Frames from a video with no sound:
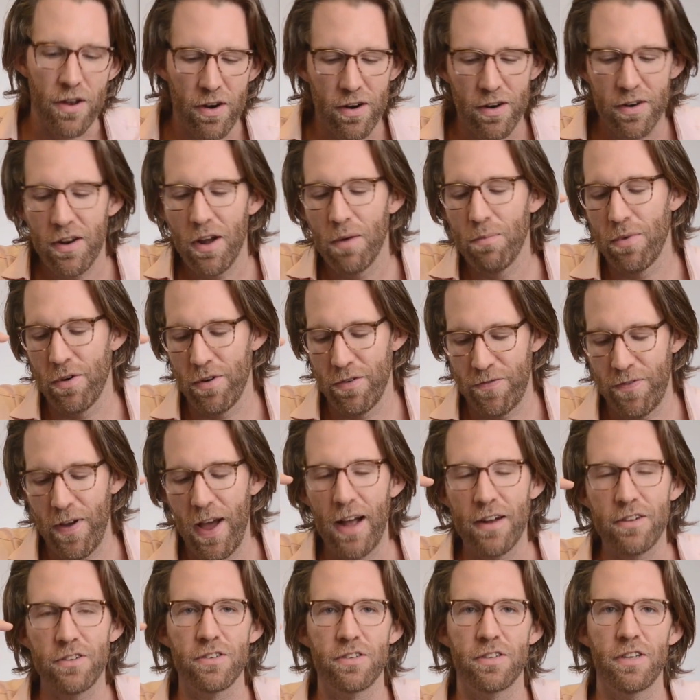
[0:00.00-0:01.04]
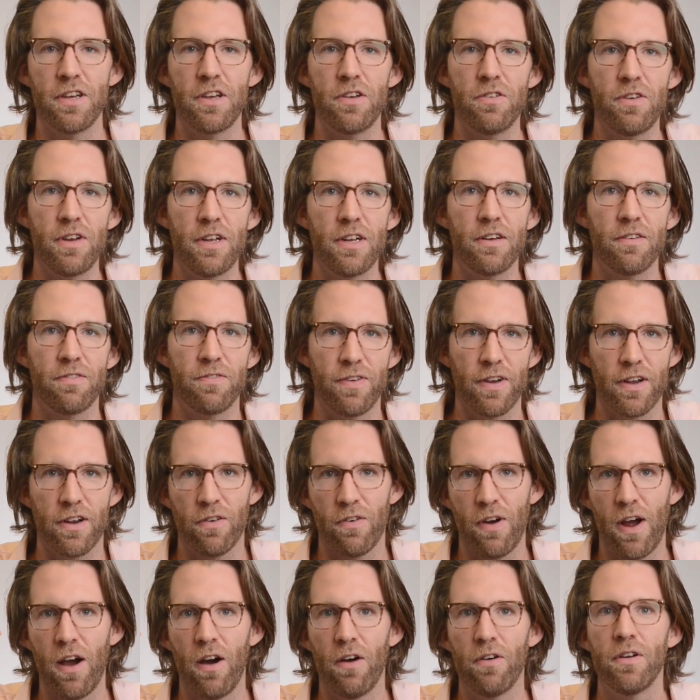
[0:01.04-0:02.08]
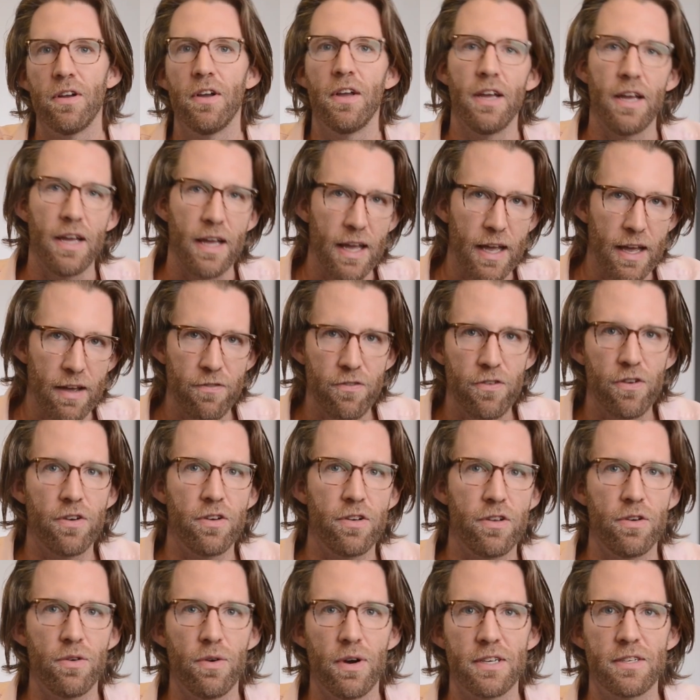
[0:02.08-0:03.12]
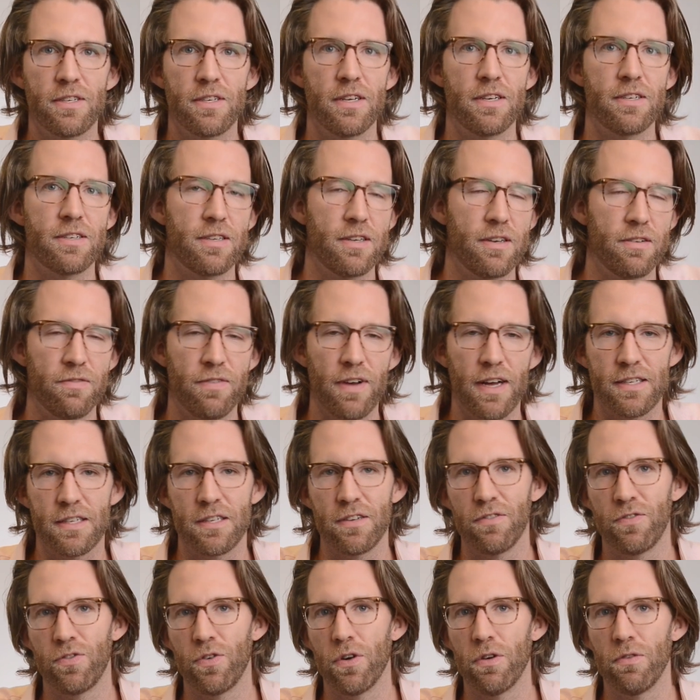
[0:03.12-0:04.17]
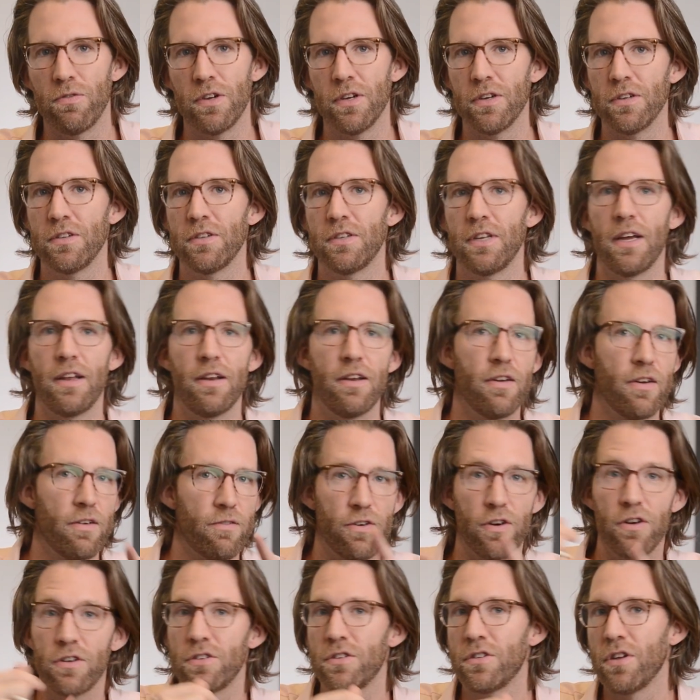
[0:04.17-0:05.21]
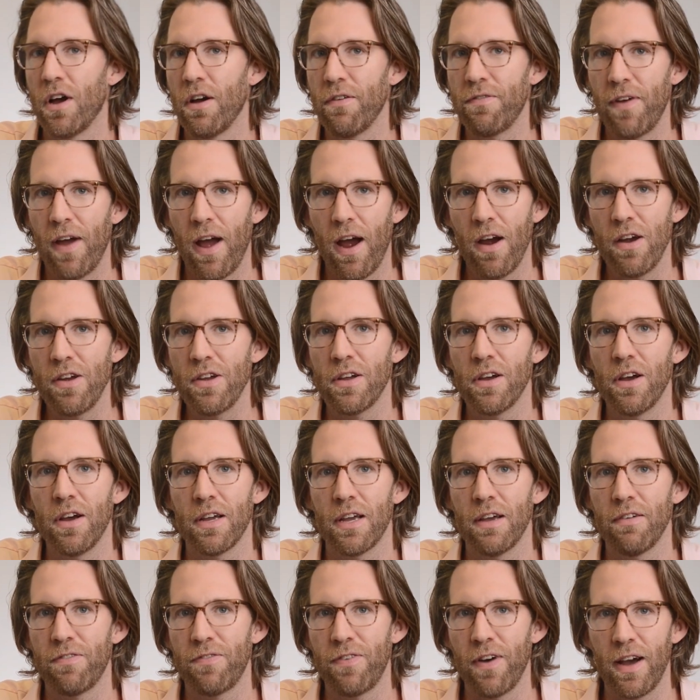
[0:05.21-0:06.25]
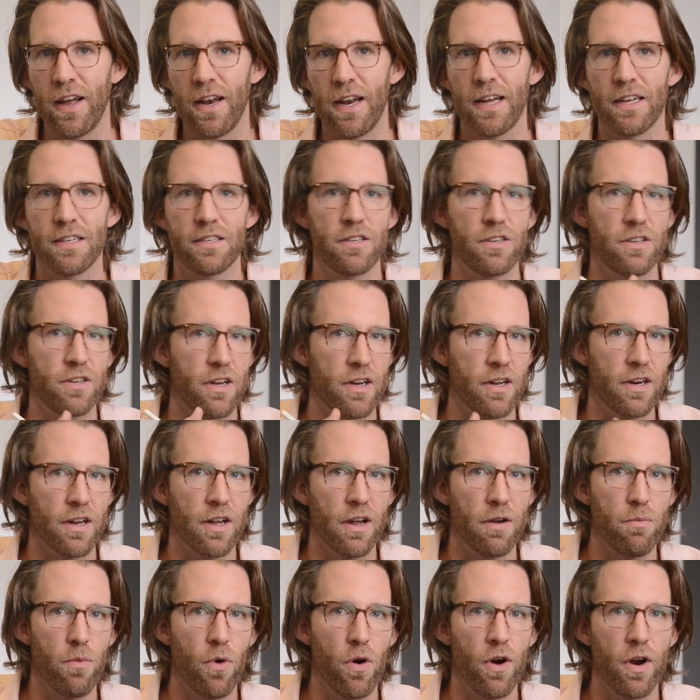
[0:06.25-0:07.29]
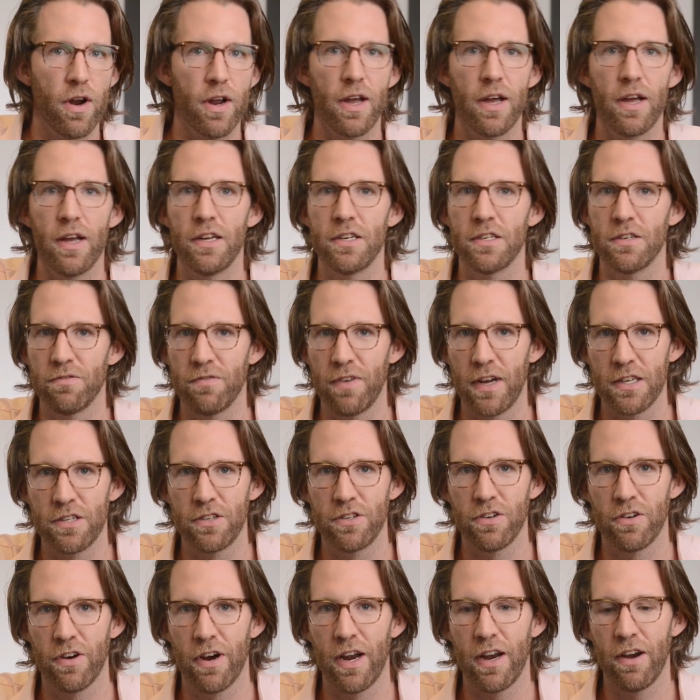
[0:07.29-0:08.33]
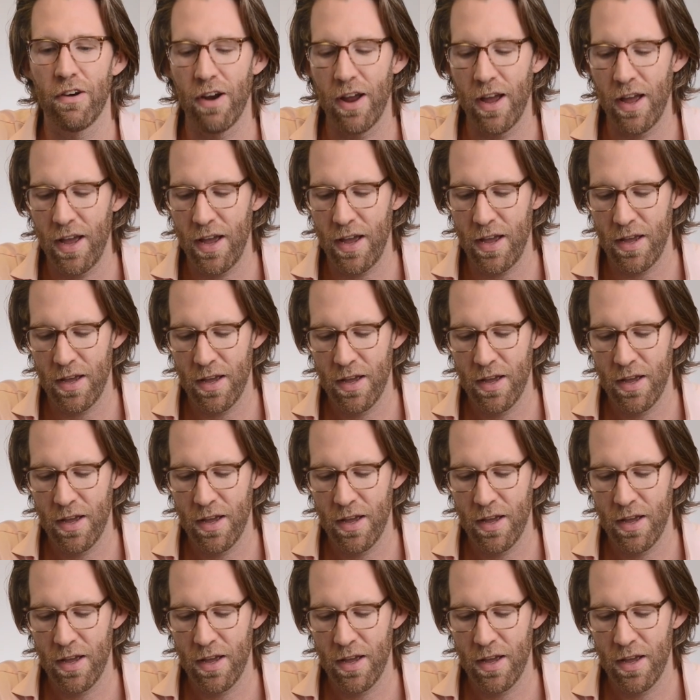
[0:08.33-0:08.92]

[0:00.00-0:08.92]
are a number of factors that you need to figure out if you're a U.S. citizen investing in foreign real estate. First off, how are you going to get financing? You're going to get a mortgage, invest in your IRA.